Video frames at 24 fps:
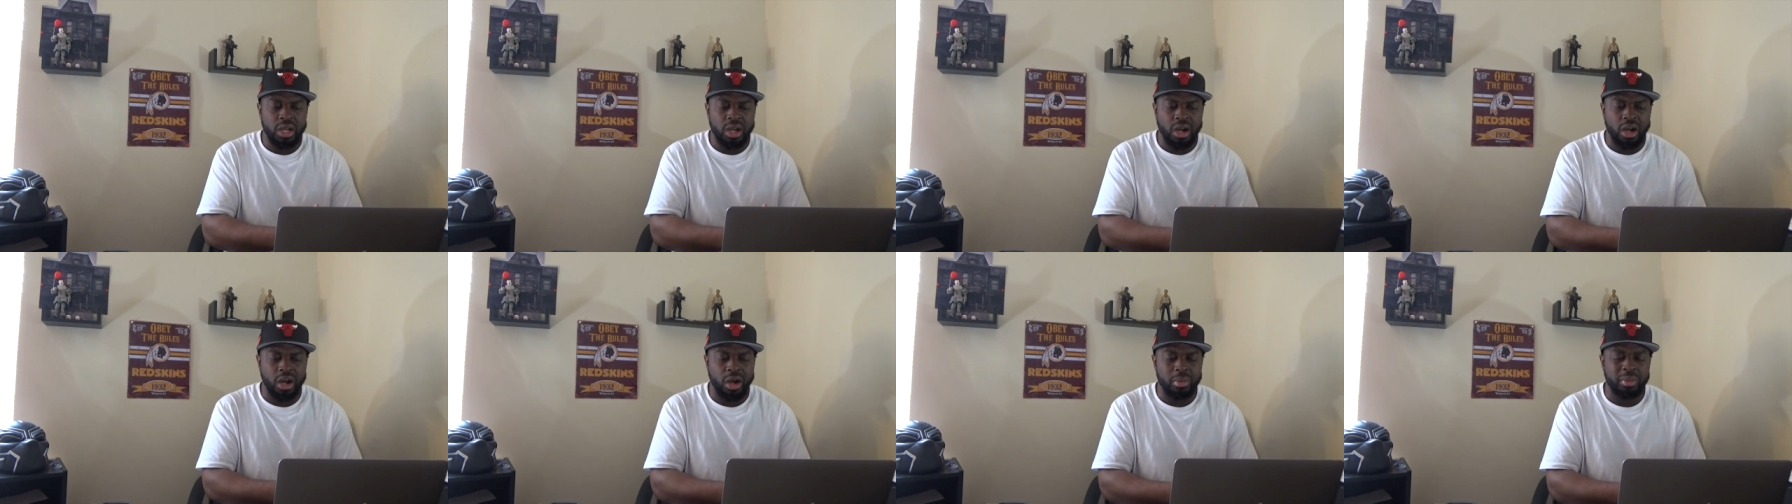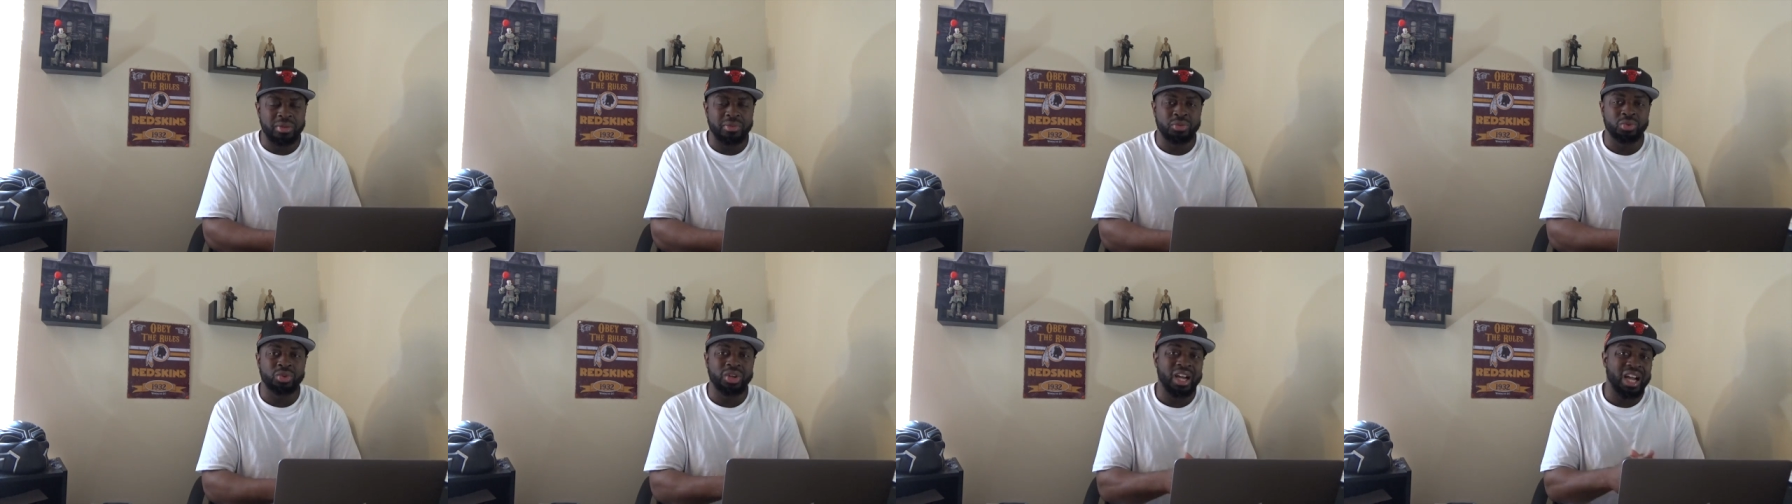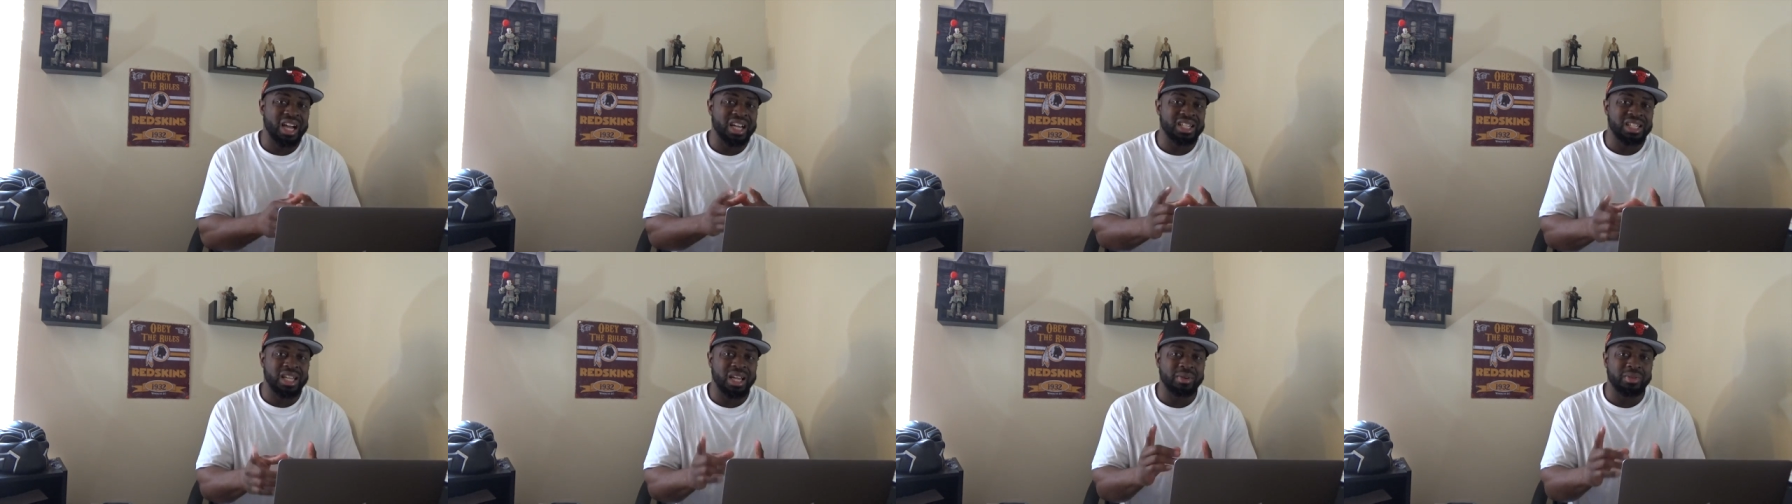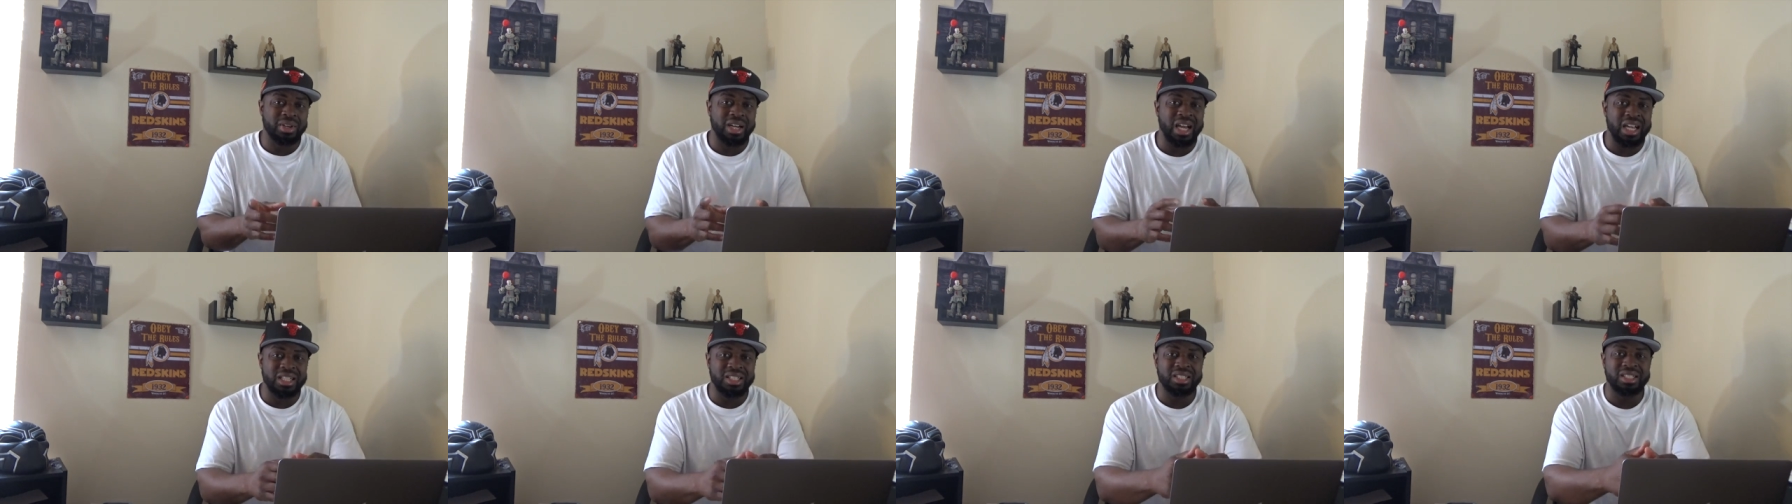Um, if you guys
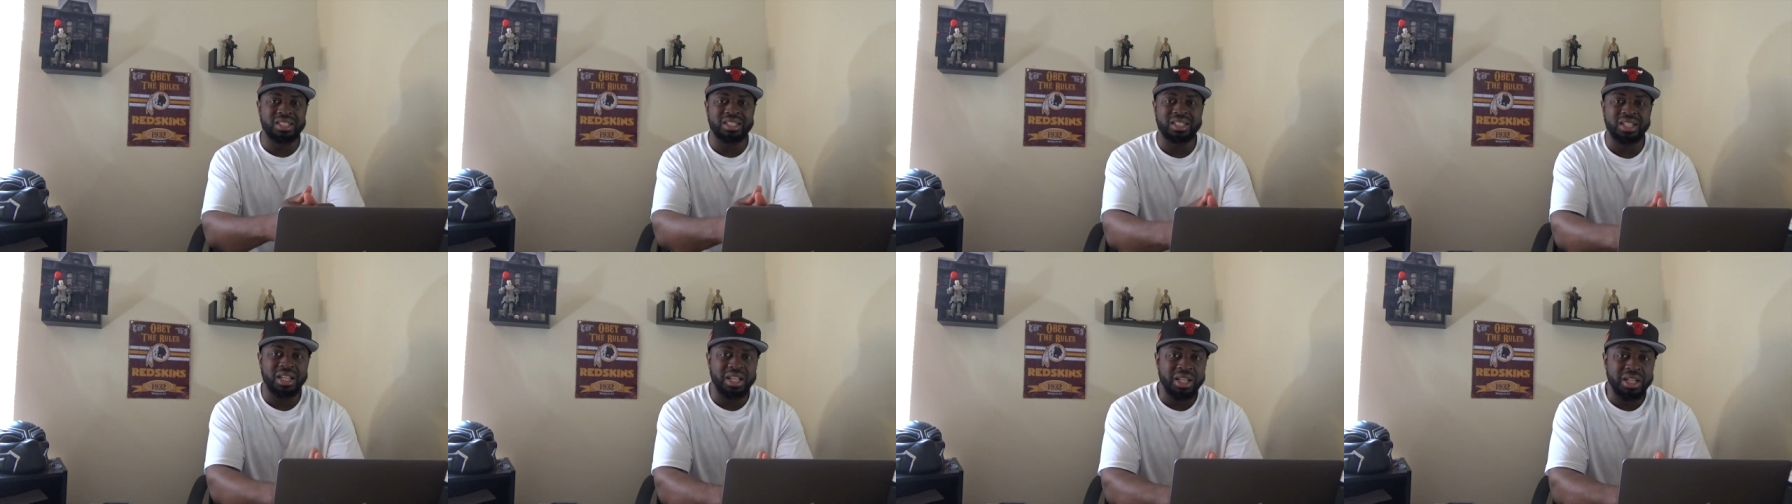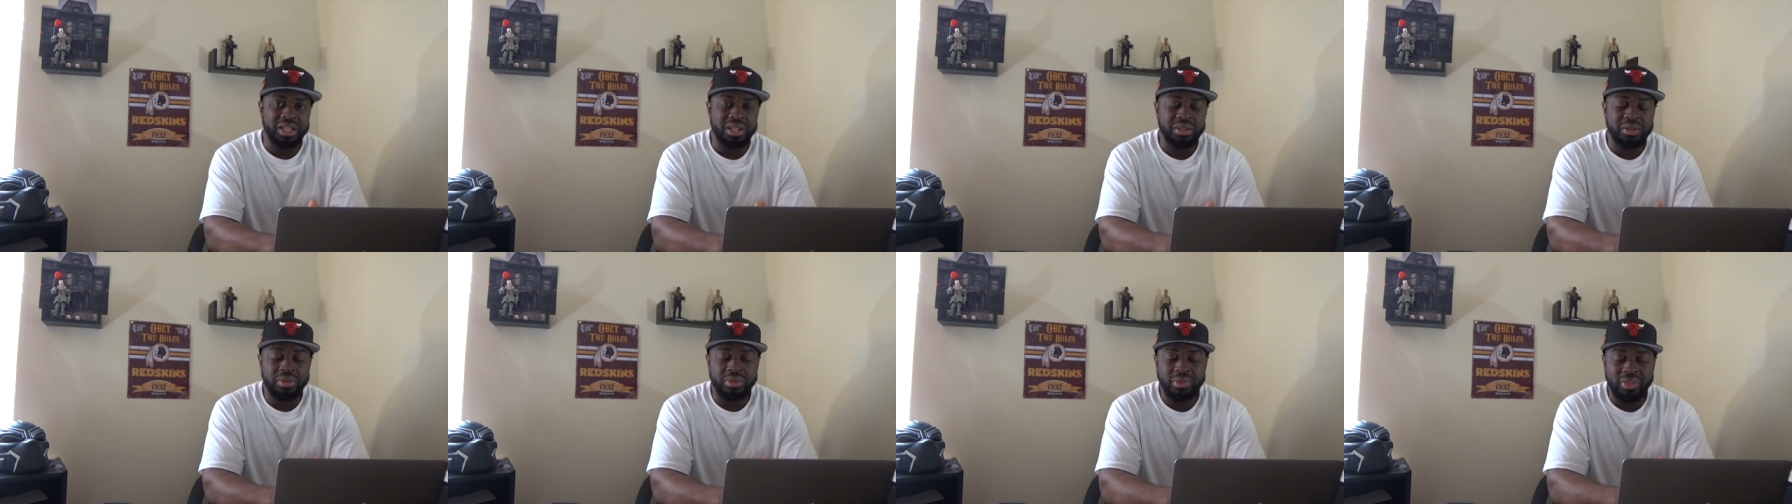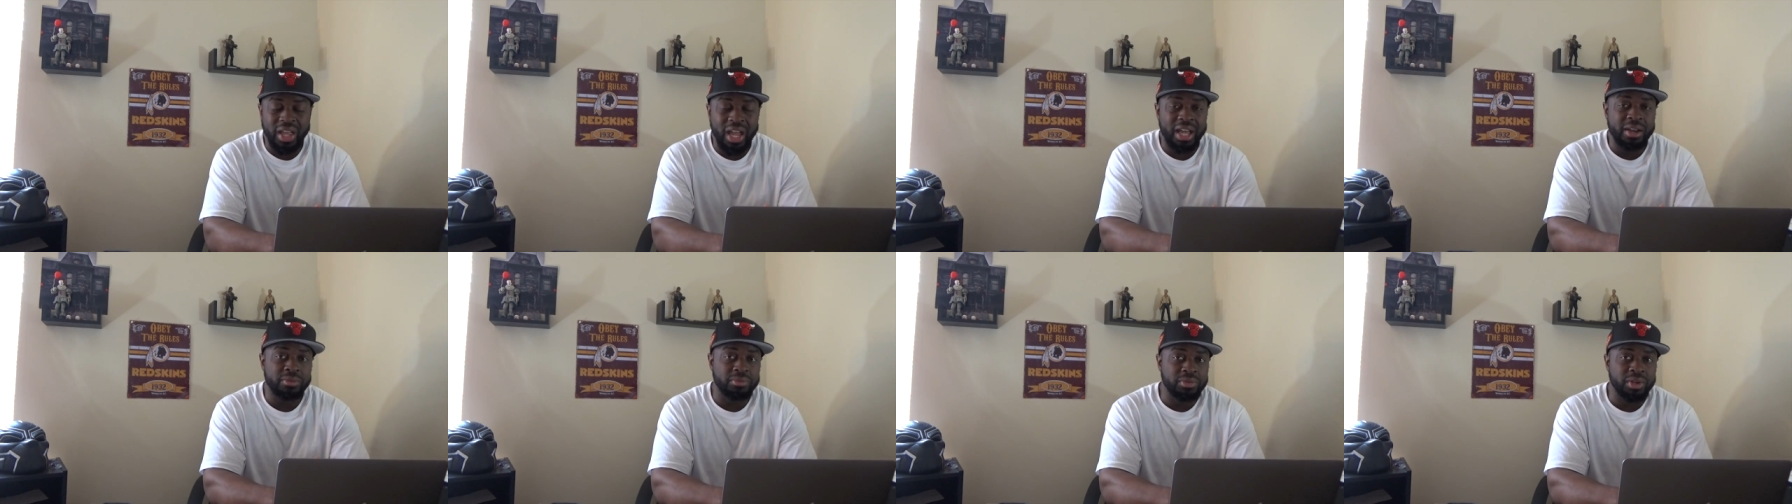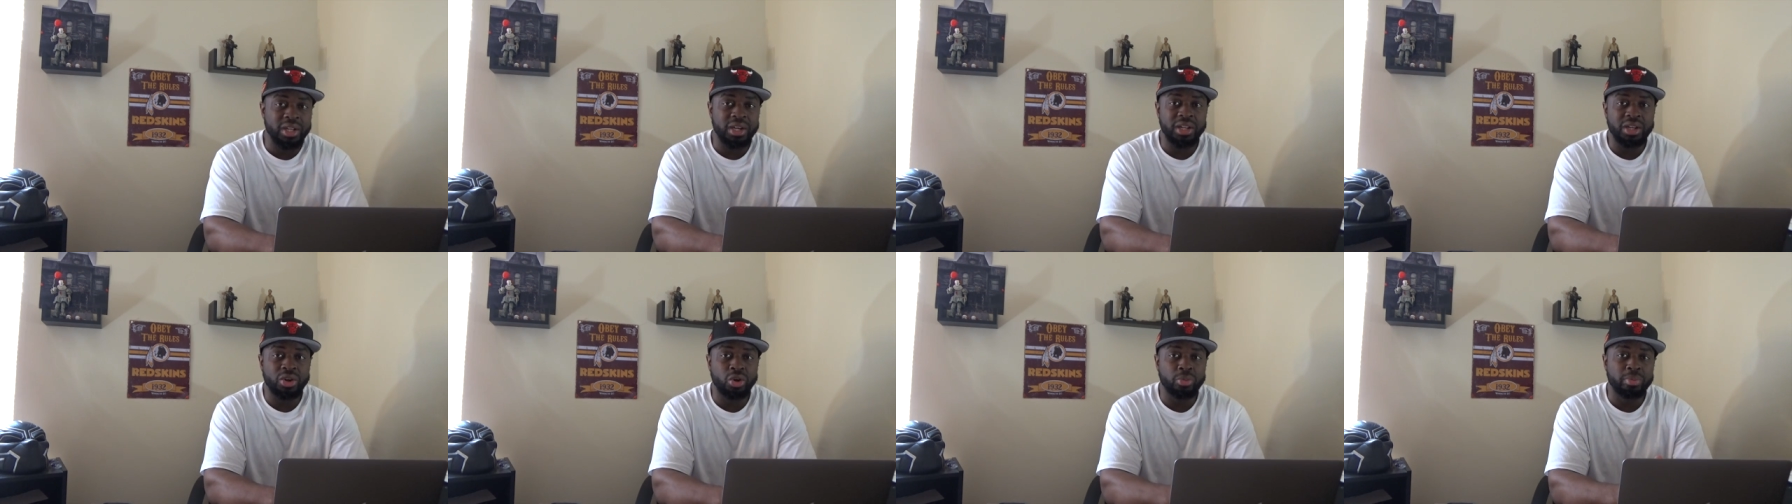haven't actually seen that
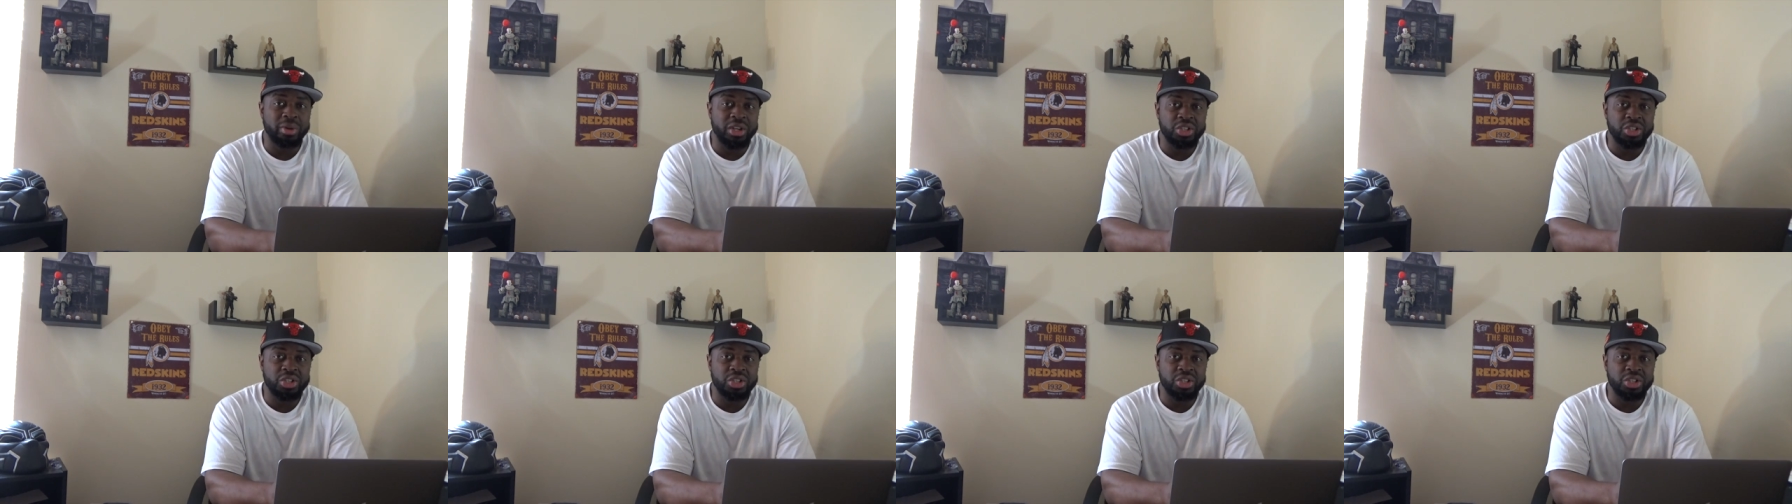video,